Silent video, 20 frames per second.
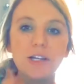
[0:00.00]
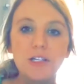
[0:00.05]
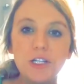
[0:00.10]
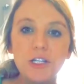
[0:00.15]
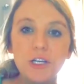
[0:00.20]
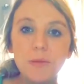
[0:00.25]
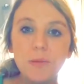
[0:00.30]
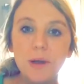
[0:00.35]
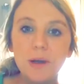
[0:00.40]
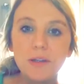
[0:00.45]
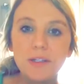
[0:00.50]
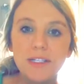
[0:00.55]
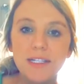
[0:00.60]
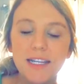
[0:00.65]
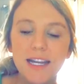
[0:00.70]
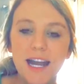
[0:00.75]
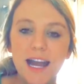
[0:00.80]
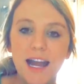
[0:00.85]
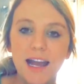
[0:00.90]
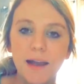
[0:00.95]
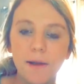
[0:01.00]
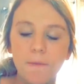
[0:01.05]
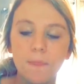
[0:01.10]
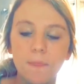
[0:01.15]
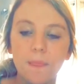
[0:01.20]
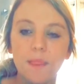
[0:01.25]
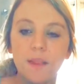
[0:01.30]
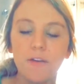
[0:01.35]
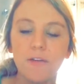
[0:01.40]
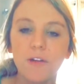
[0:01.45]
2 posts today.
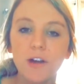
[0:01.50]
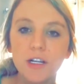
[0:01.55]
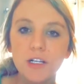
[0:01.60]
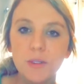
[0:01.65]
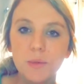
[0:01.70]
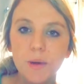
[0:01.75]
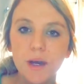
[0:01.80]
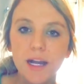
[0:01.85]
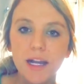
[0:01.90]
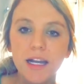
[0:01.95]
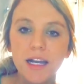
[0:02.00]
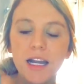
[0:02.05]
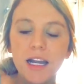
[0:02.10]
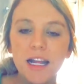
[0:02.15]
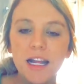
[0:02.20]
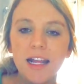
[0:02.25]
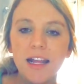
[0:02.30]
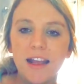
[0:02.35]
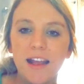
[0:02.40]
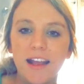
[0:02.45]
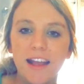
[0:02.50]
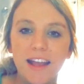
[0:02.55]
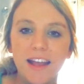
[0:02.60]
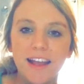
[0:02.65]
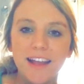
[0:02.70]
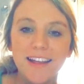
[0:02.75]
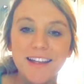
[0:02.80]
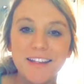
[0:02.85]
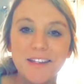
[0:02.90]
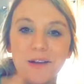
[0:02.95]
The first one
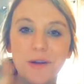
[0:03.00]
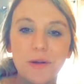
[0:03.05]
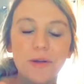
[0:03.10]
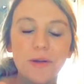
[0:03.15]
is